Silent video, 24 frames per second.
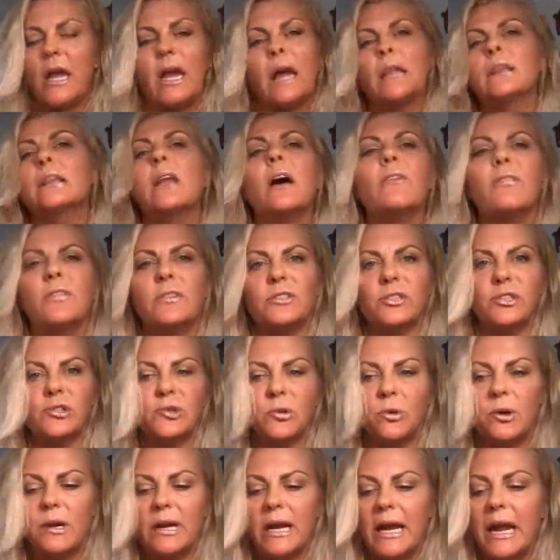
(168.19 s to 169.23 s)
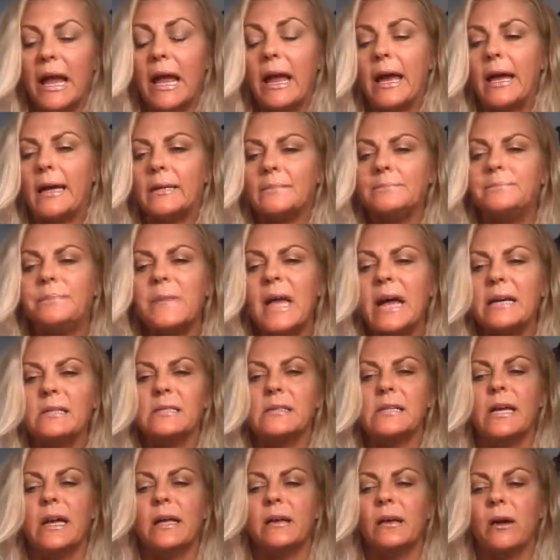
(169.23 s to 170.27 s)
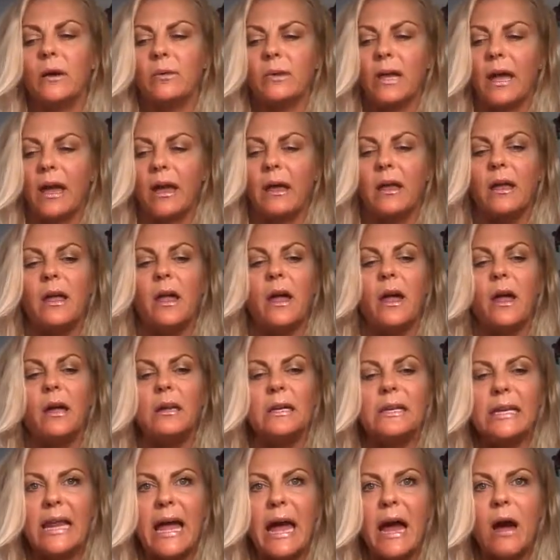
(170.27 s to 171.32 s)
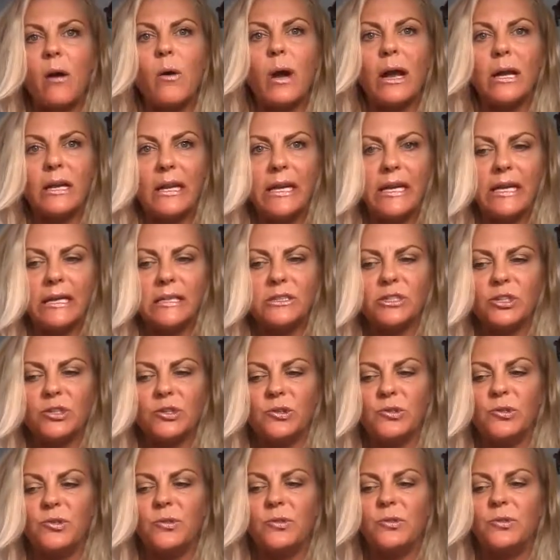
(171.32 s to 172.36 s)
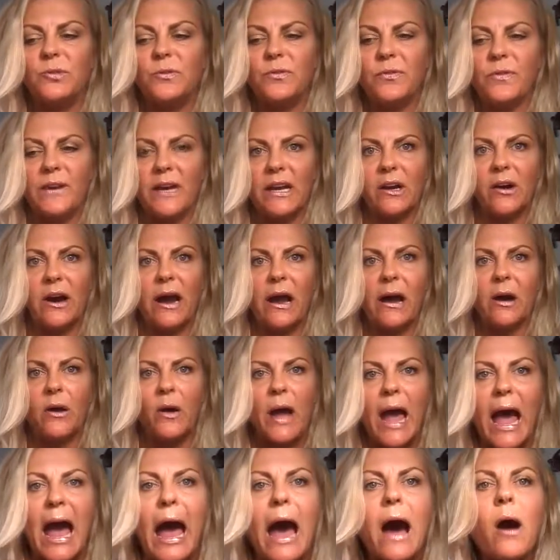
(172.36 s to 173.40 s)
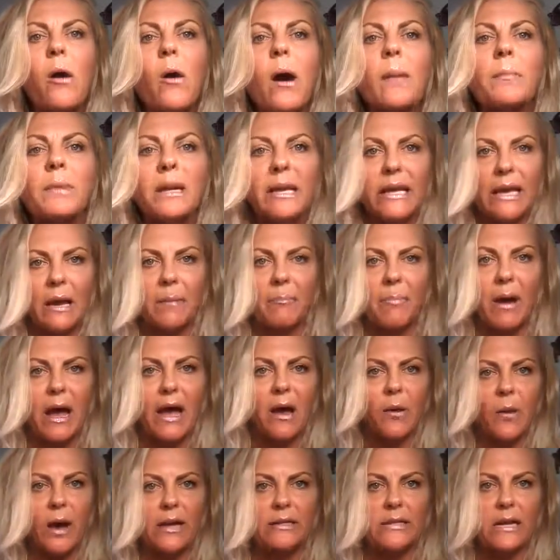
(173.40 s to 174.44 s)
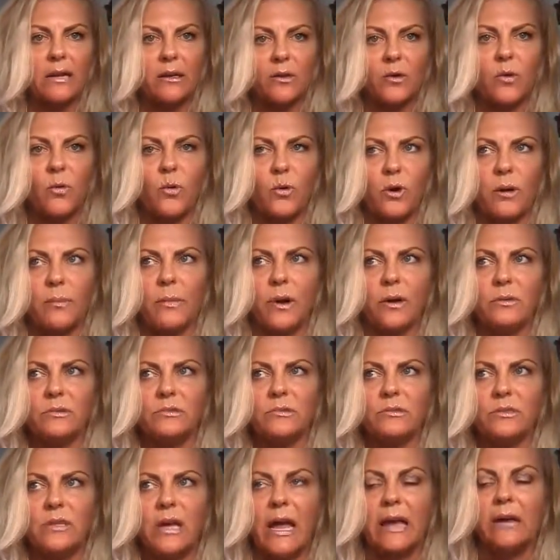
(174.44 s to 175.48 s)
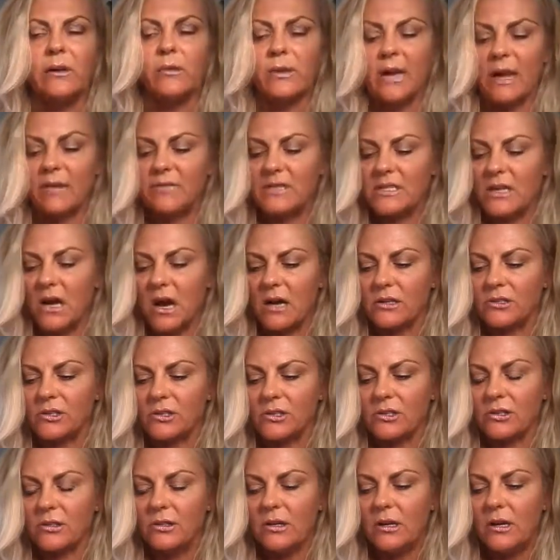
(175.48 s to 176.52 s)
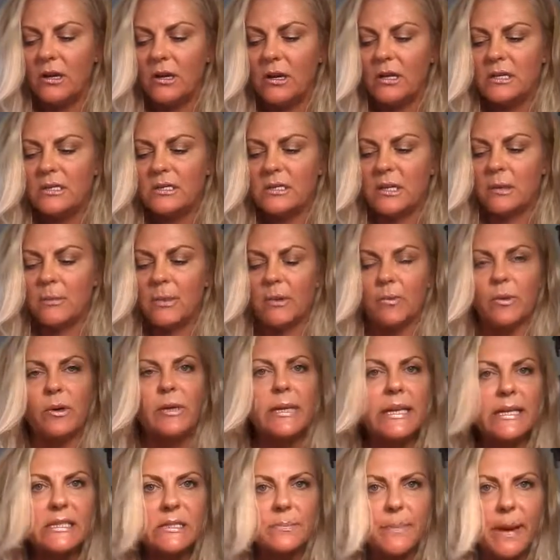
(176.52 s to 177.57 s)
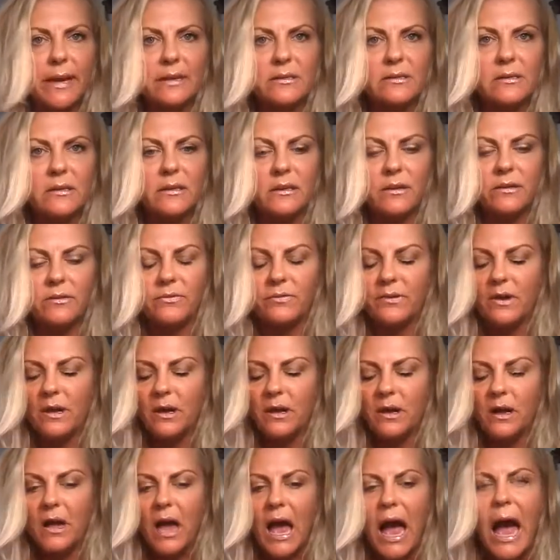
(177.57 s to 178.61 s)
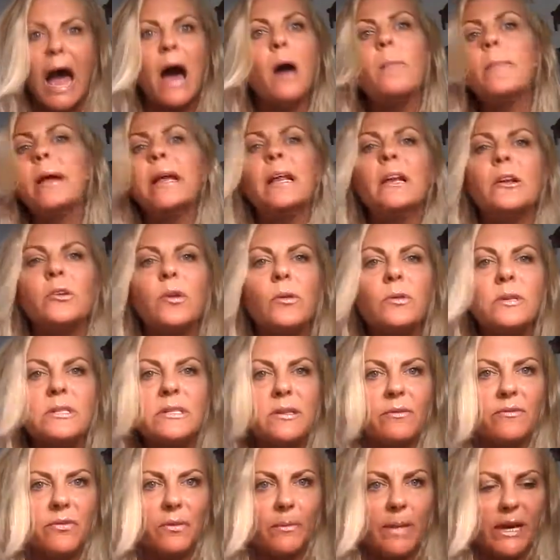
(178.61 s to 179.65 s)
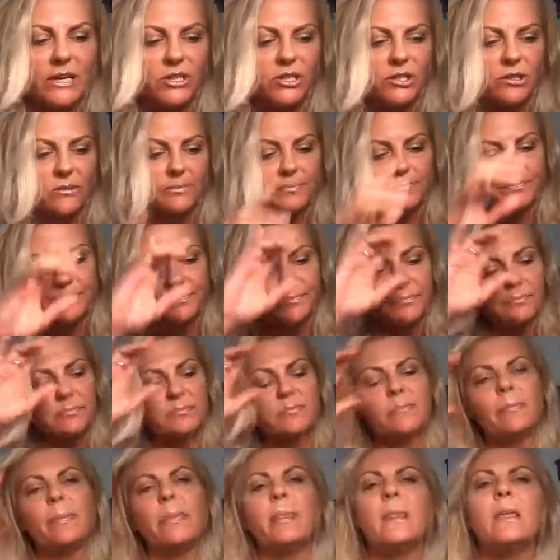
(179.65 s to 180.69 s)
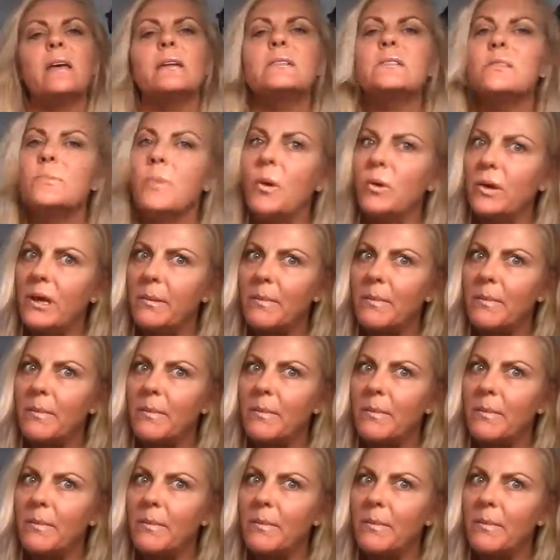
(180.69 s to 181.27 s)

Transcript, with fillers: love her story, and I said, okay, now I need to figure out how I'm going to get bioidentical hormones. I don't have a doctor, it's going to be really expensive. How am I going to know this information? Smoky